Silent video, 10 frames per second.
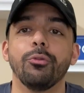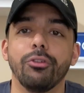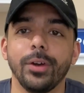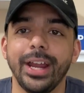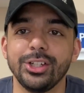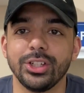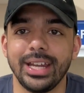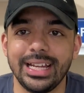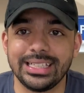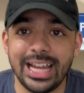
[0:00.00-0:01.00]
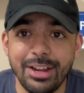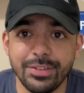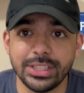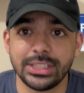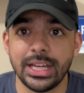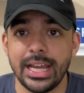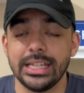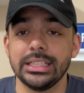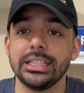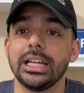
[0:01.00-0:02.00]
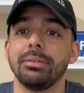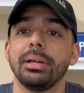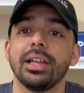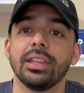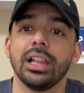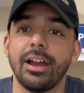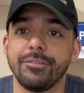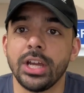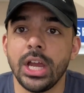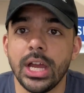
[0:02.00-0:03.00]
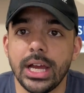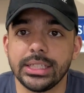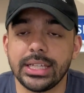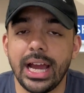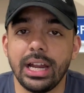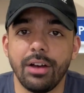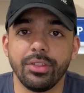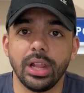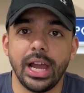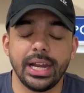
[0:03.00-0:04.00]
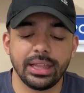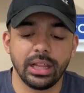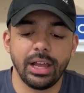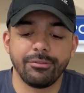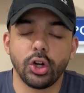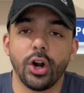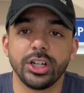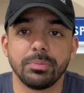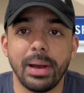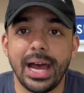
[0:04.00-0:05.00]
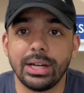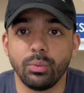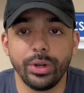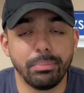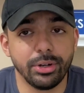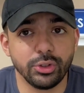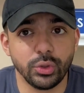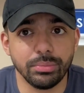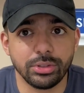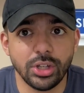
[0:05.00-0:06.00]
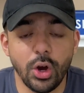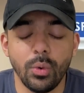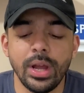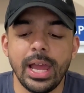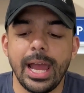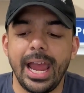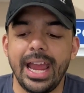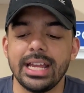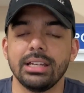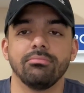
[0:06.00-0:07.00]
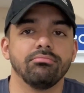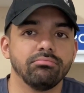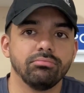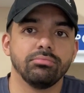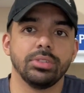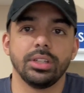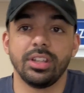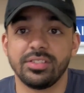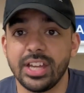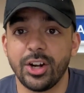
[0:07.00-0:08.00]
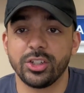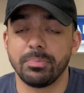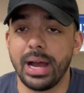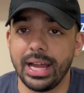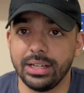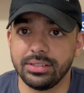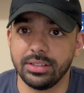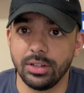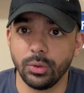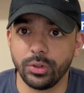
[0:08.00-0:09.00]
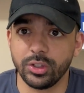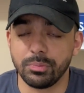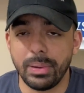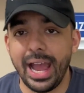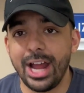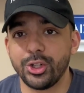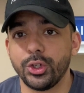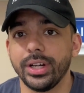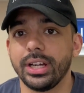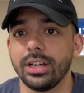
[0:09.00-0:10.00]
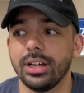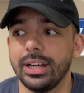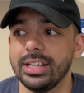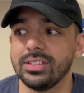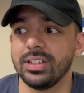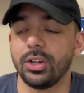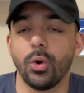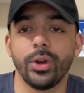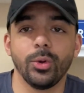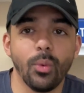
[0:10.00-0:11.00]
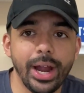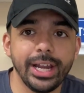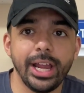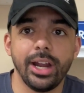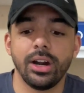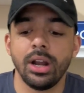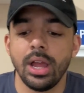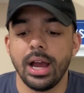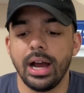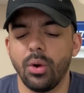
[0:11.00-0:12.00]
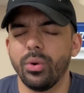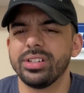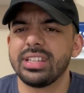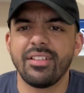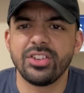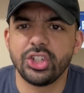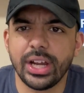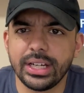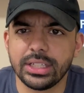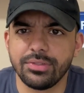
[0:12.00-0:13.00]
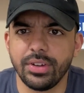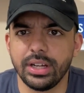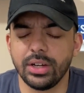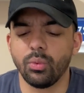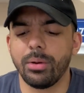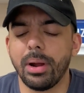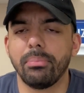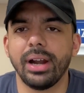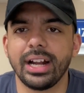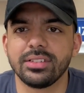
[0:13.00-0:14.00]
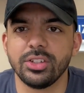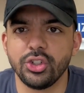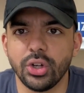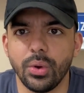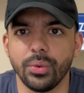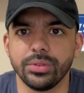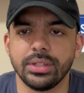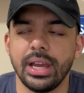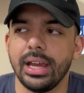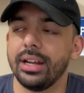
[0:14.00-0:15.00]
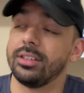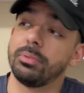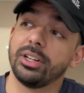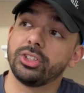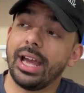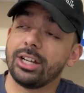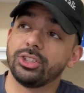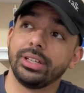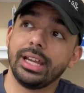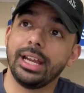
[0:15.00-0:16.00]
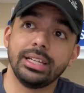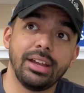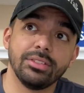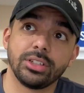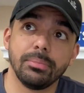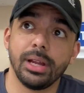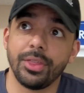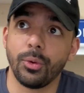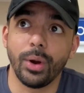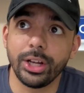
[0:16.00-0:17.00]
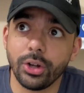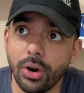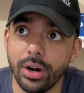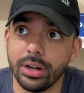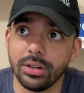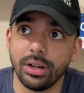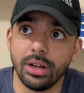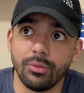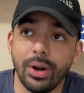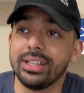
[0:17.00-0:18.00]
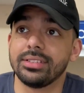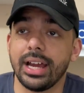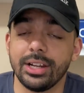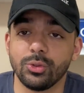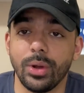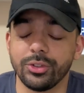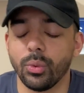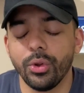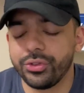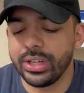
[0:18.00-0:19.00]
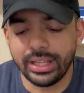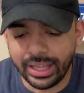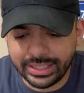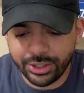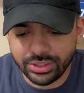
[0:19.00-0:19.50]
free agent, Nate Davis. Is he going to be on the left side of the line at the left guard spot? We presume so. And the center spot, is it Lucas Patrick? Is it Cody Whitehair? Where's Tevin Jenkins fitting in? What about Braxton Jones? And especially, actually, Nate Davis could be on the right guard, right side as well. So we'll see. Like, there's